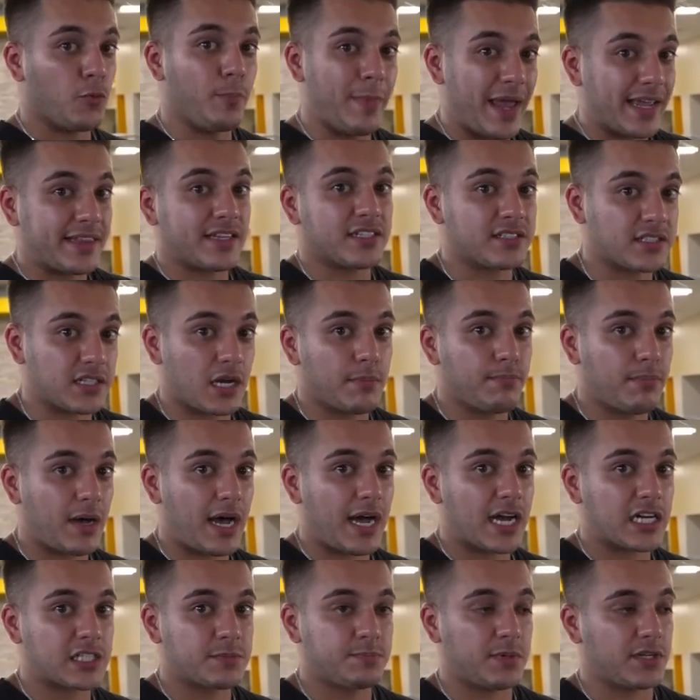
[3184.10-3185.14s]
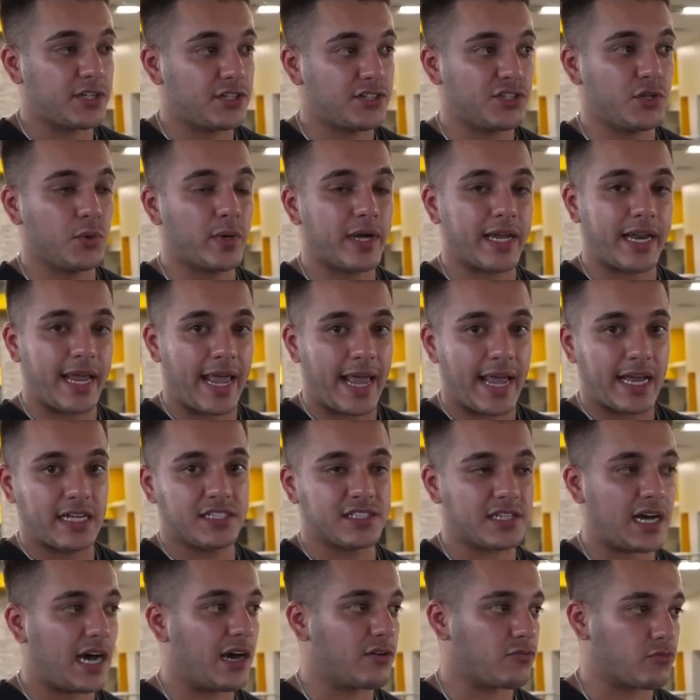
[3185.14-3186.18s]
make the sub box, but you're doing it
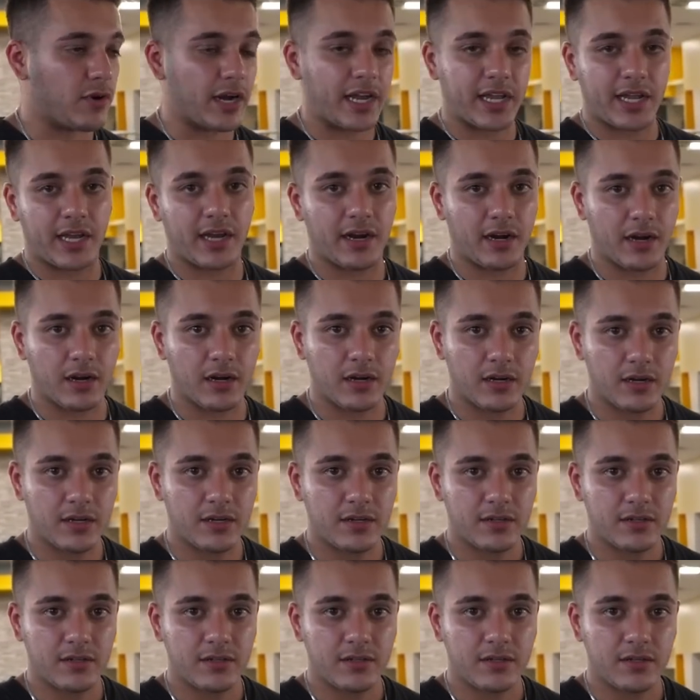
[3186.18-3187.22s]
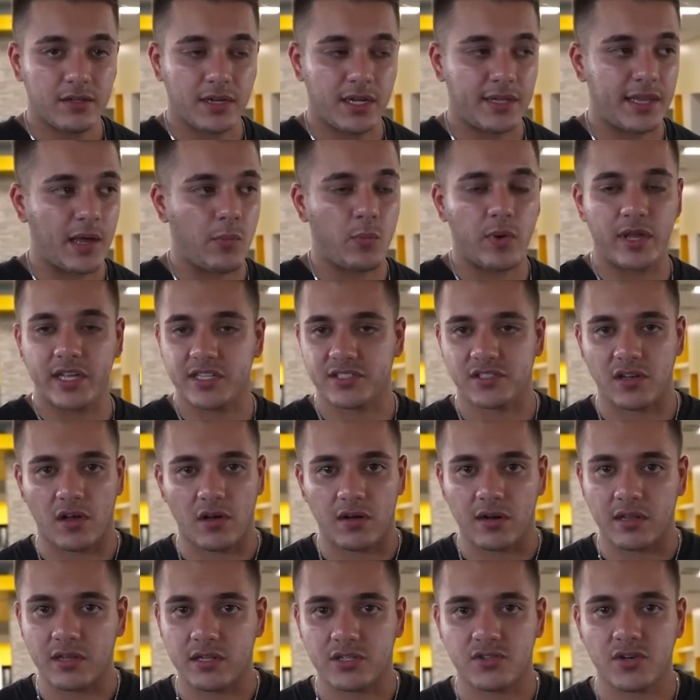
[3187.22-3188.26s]
hands-on right here, and then we
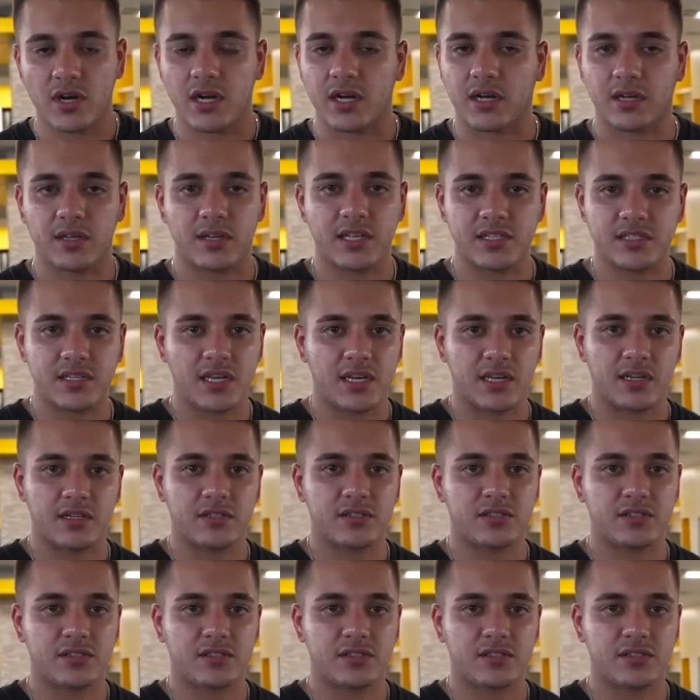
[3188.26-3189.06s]
install it in the truck. That's it.